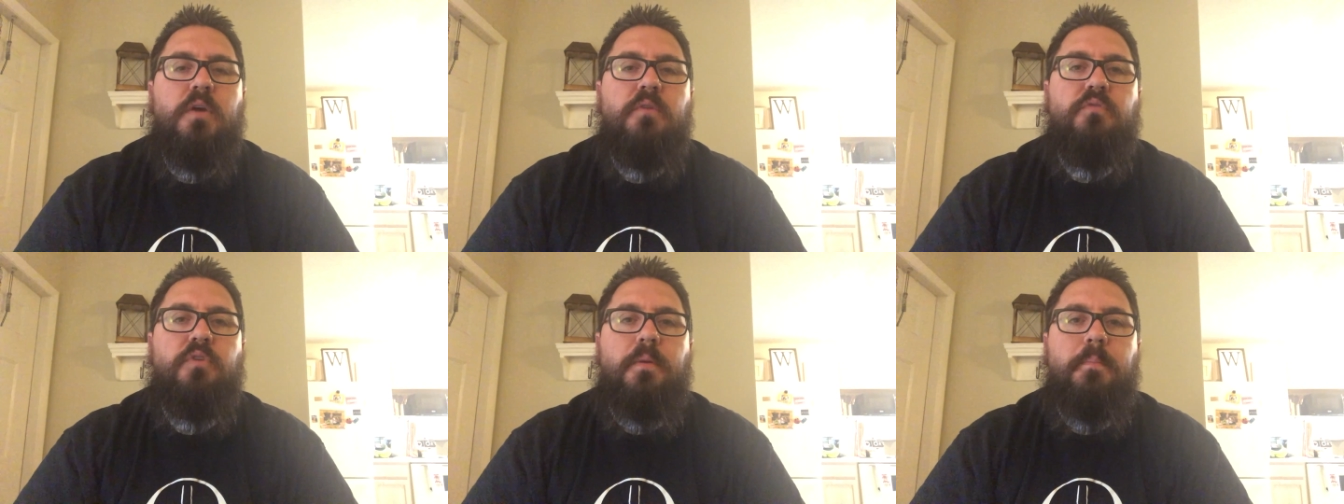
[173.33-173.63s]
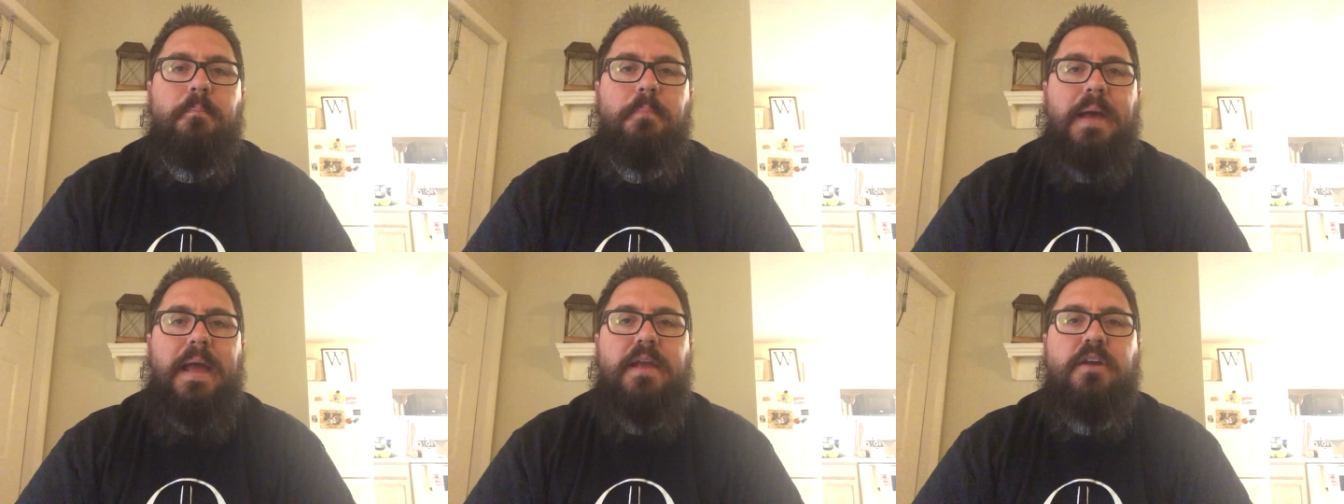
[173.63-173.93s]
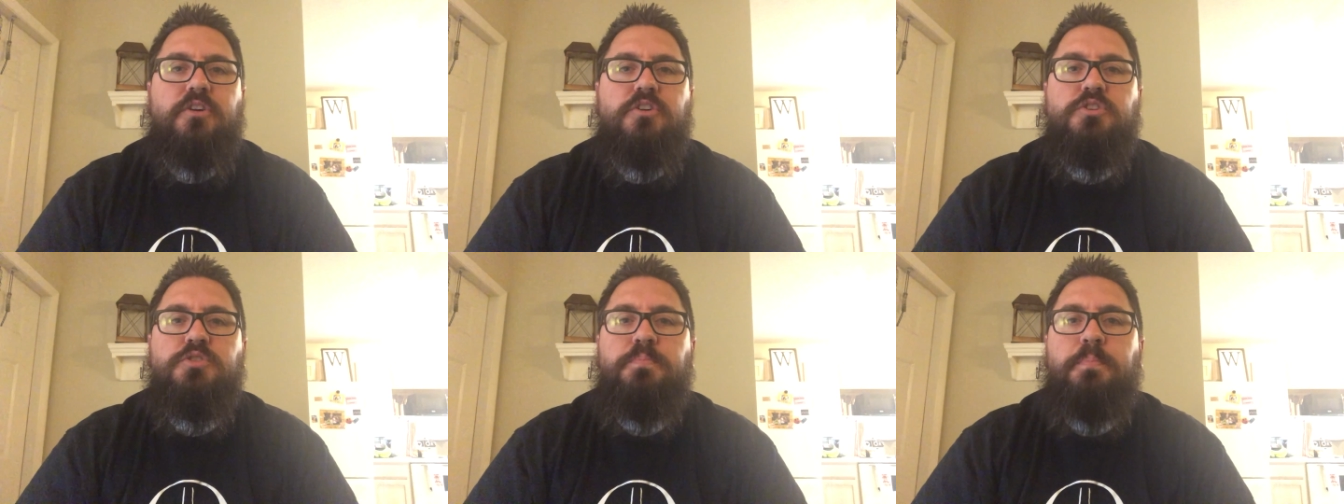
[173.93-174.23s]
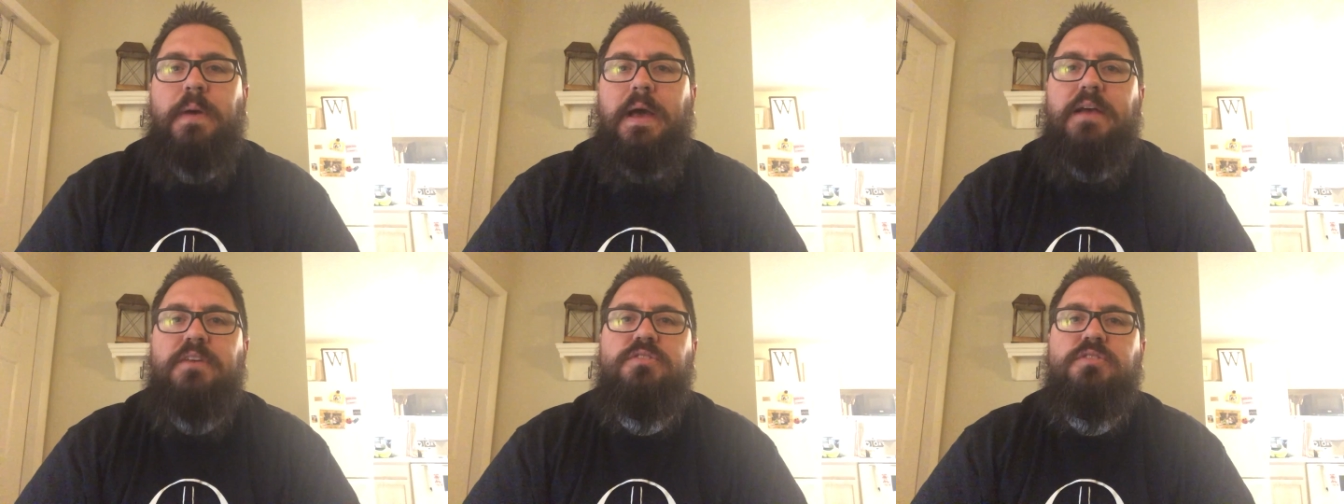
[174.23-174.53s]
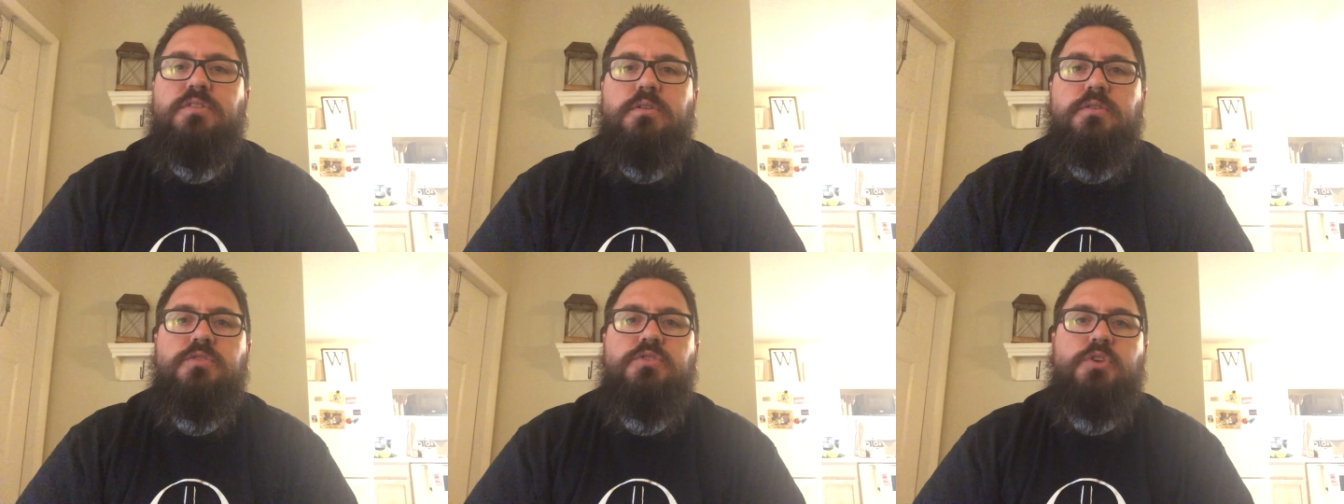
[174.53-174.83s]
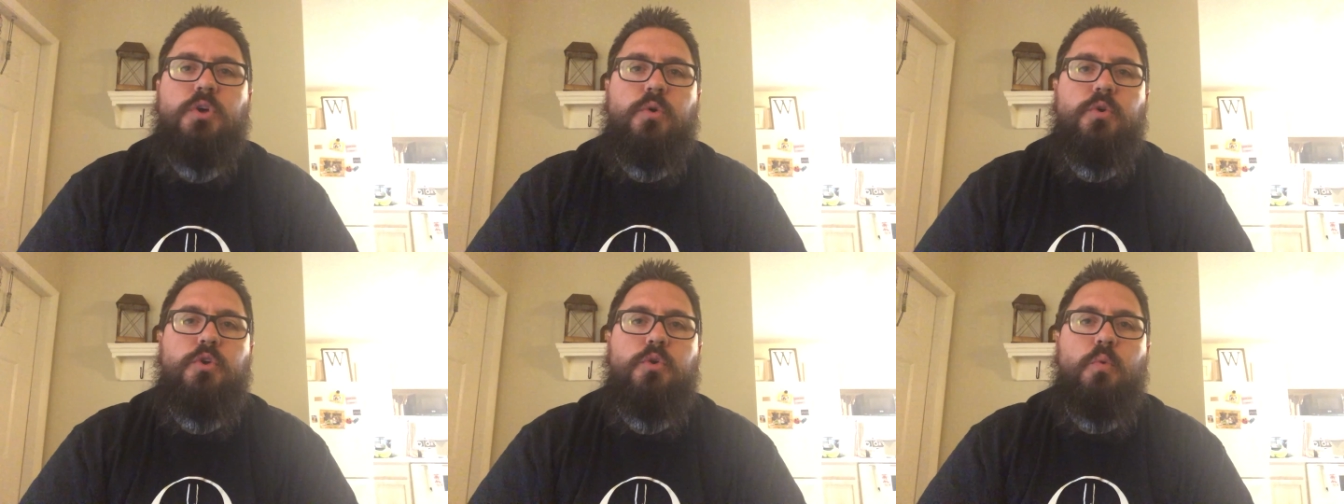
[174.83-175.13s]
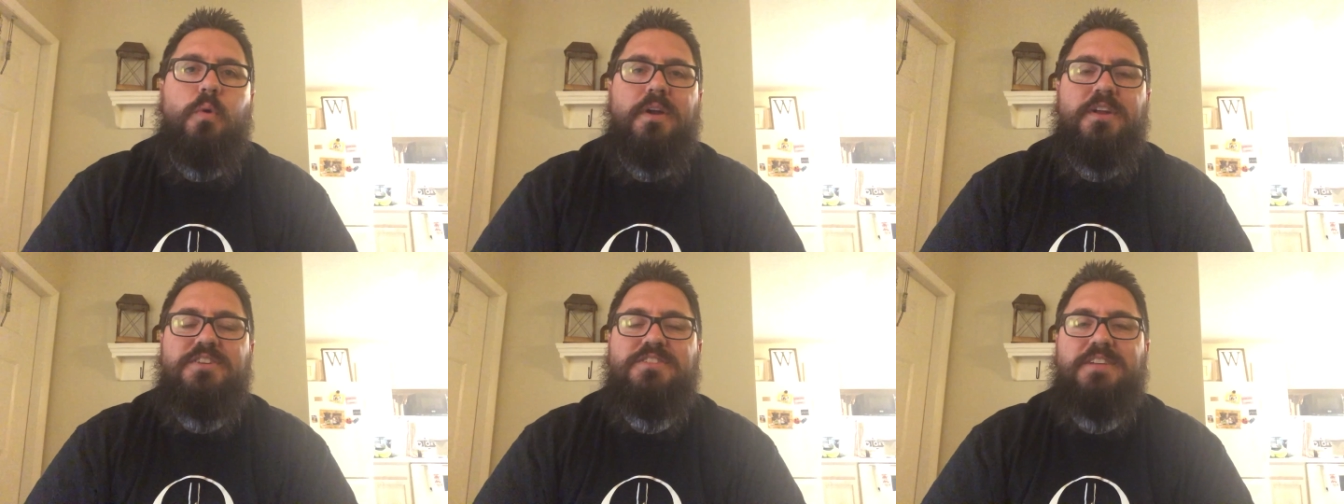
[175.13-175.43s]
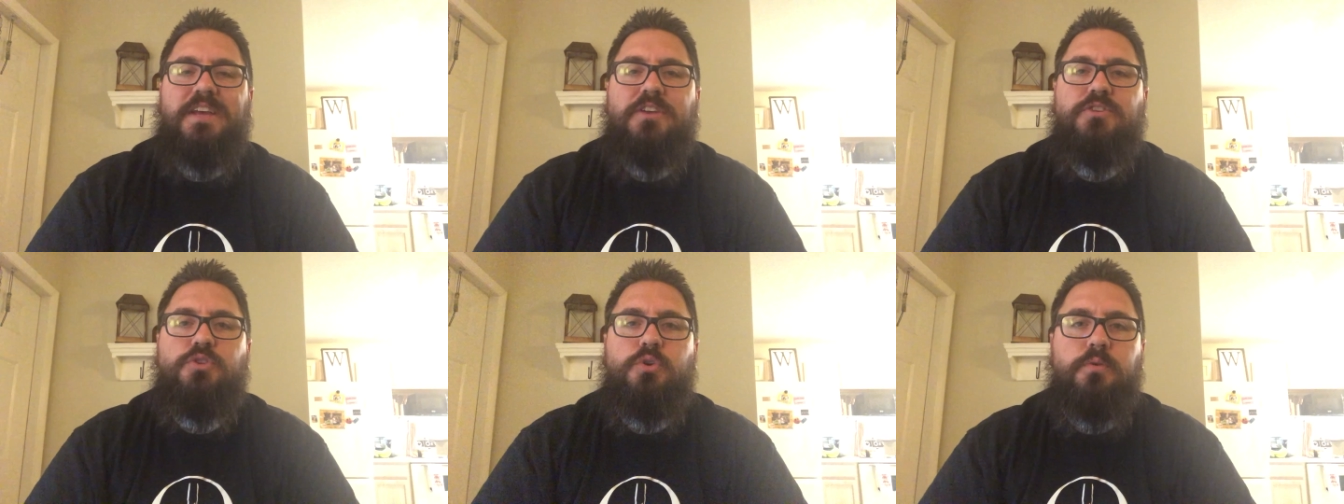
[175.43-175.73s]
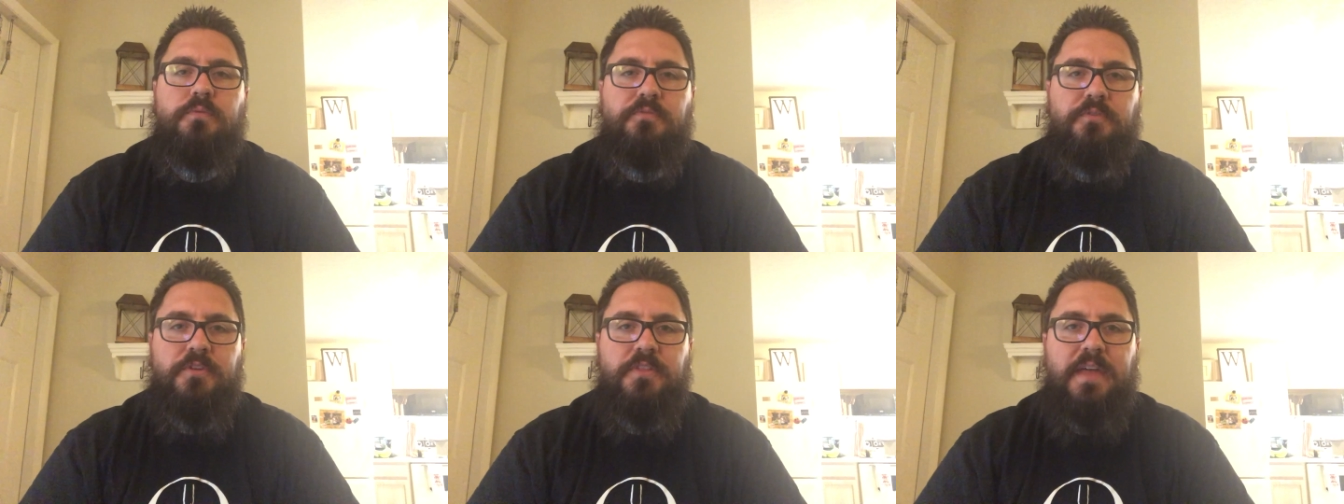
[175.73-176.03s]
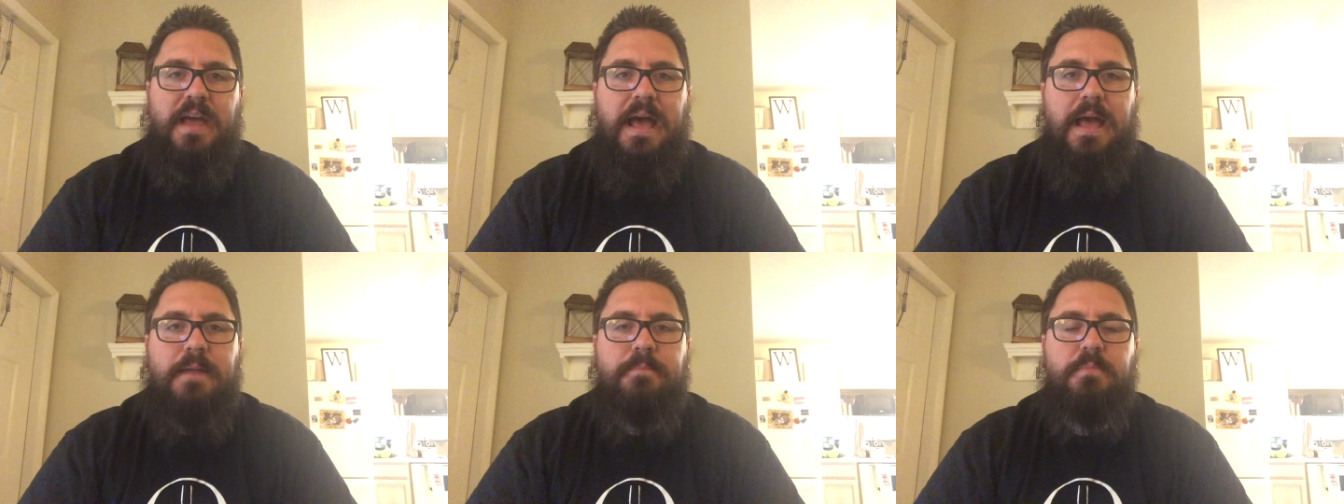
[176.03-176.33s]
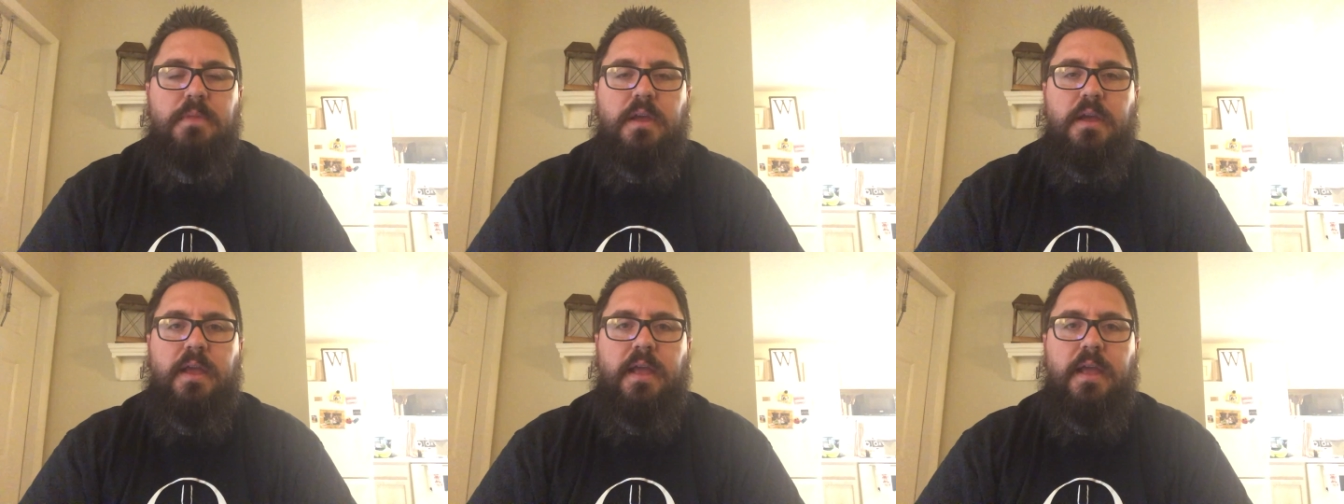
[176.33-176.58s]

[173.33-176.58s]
from Banker's Best, so you want to stay tuned for that.